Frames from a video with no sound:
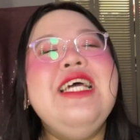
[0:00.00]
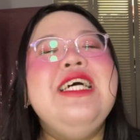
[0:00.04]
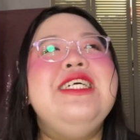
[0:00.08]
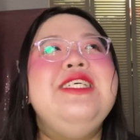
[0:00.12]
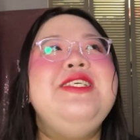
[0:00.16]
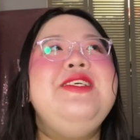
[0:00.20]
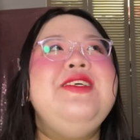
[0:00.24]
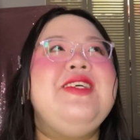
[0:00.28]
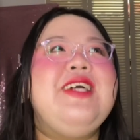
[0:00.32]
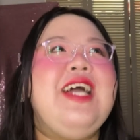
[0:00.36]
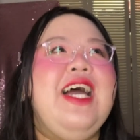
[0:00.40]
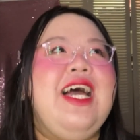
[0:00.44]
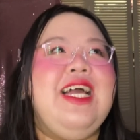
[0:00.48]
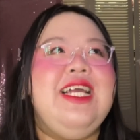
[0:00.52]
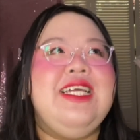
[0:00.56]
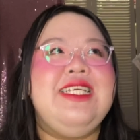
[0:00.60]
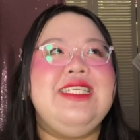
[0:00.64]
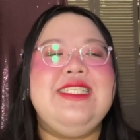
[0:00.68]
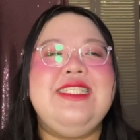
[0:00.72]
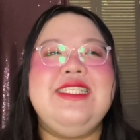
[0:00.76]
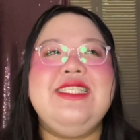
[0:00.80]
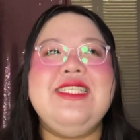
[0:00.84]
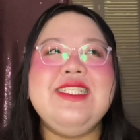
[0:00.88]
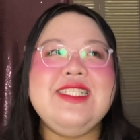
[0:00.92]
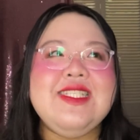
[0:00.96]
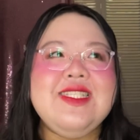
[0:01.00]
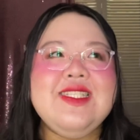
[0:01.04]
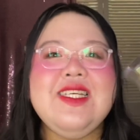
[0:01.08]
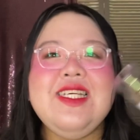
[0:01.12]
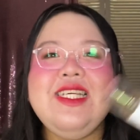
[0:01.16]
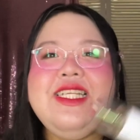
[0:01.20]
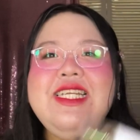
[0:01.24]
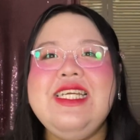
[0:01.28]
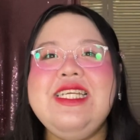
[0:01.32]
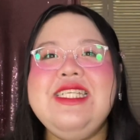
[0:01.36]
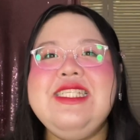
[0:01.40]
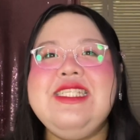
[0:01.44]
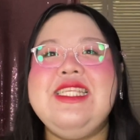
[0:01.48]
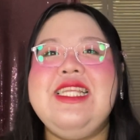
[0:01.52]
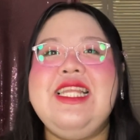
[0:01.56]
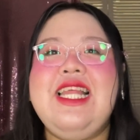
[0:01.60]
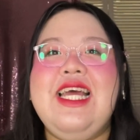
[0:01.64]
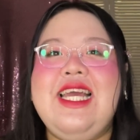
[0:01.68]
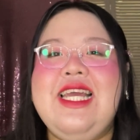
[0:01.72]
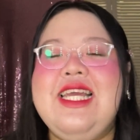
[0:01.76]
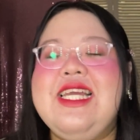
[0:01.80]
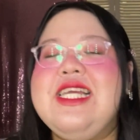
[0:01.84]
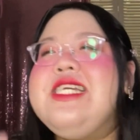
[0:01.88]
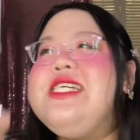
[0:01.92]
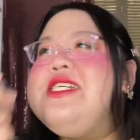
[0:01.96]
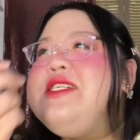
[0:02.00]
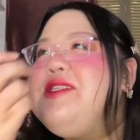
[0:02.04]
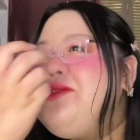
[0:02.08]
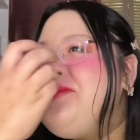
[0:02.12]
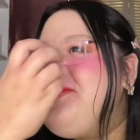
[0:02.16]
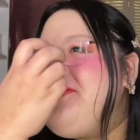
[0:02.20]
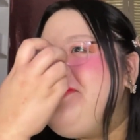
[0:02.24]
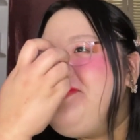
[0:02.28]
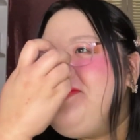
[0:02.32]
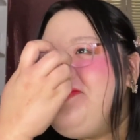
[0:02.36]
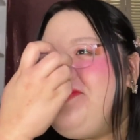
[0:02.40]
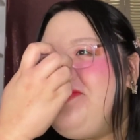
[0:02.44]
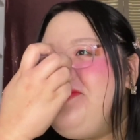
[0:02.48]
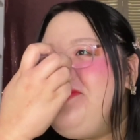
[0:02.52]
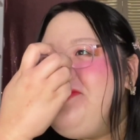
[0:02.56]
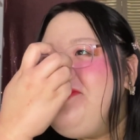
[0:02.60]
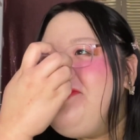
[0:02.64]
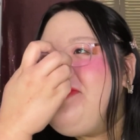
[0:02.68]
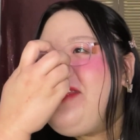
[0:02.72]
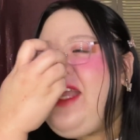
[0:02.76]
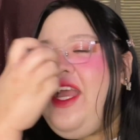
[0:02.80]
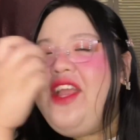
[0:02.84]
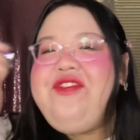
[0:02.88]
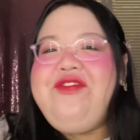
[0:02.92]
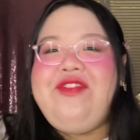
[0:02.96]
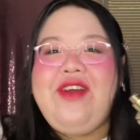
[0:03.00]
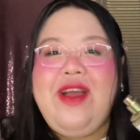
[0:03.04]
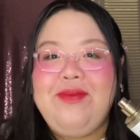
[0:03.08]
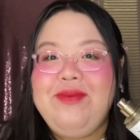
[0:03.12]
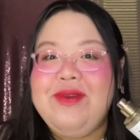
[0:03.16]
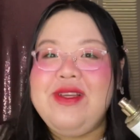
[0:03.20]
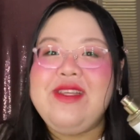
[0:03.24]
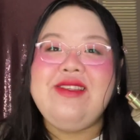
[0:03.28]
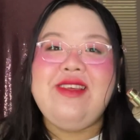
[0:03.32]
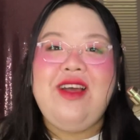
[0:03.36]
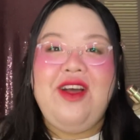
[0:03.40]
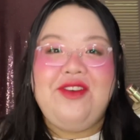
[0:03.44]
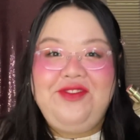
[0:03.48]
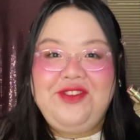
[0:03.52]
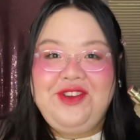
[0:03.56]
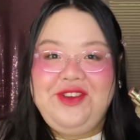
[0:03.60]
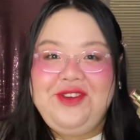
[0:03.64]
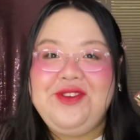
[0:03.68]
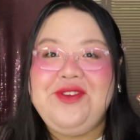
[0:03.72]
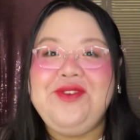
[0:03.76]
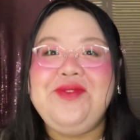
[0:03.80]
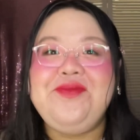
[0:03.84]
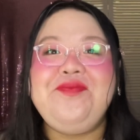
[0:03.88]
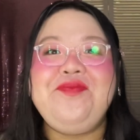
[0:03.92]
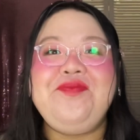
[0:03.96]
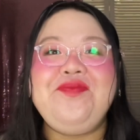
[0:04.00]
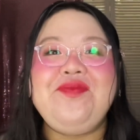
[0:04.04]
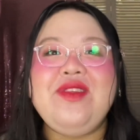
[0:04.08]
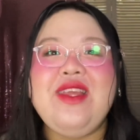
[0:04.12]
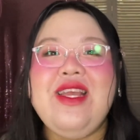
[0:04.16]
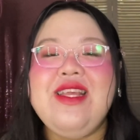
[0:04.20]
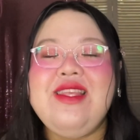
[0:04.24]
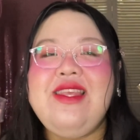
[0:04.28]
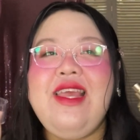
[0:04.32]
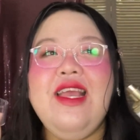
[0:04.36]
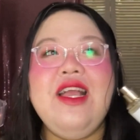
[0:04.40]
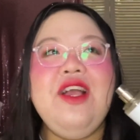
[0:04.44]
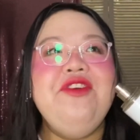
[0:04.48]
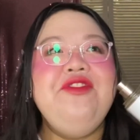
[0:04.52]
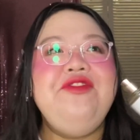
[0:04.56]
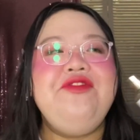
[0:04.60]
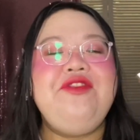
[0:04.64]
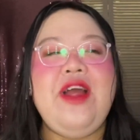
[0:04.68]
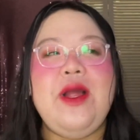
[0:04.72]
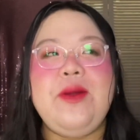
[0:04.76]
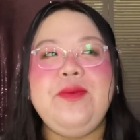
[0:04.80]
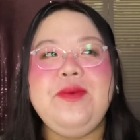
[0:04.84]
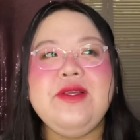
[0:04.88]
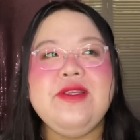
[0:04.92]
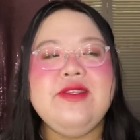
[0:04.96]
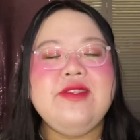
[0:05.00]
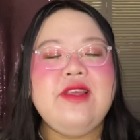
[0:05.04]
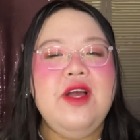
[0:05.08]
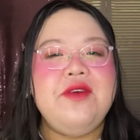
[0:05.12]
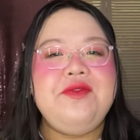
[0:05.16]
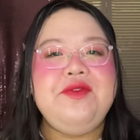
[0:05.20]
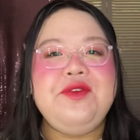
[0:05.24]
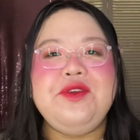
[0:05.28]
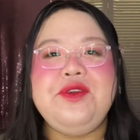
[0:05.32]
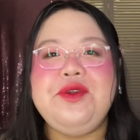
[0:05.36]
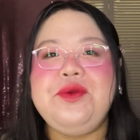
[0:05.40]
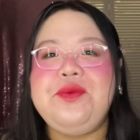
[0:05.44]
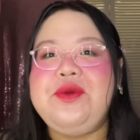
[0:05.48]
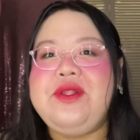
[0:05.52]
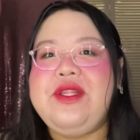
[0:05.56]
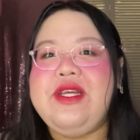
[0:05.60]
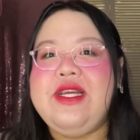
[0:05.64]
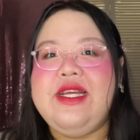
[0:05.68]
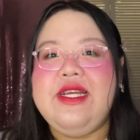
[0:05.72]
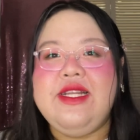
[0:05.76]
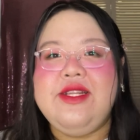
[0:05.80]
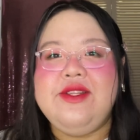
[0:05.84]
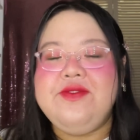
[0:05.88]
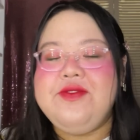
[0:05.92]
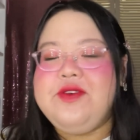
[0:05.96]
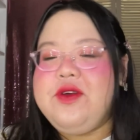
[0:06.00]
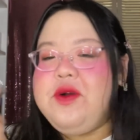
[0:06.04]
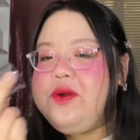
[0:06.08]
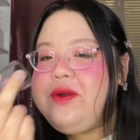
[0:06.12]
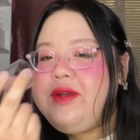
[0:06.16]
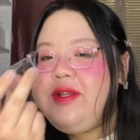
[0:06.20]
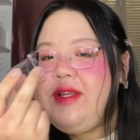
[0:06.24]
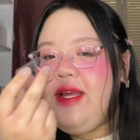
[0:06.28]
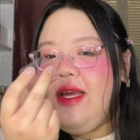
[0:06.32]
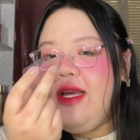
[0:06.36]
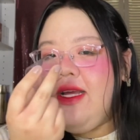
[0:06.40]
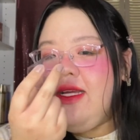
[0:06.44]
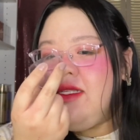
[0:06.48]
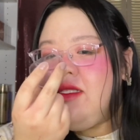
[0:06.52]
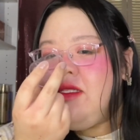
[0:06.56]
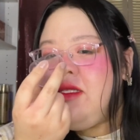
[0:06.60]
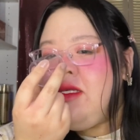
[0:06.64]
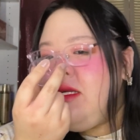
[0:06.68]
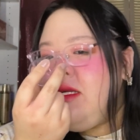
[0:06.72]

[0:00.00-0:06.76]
You guys, this one is like a fabric softener. It's like a fabric softener with a hint of coconut.